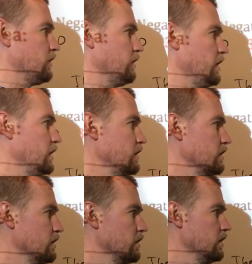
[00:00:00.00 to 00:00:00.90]
green,
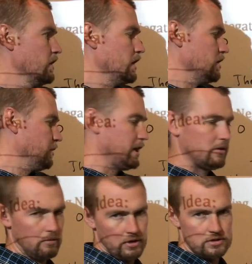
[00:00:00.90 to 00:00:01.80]
and the black
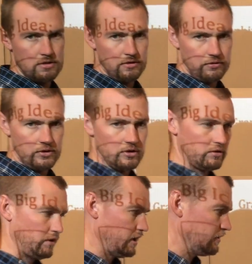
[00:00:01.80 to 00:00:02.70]
equations are for you to
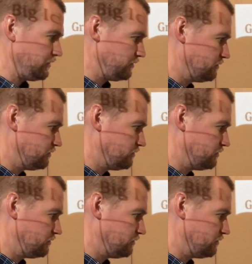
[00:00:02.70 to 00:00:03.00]
graph.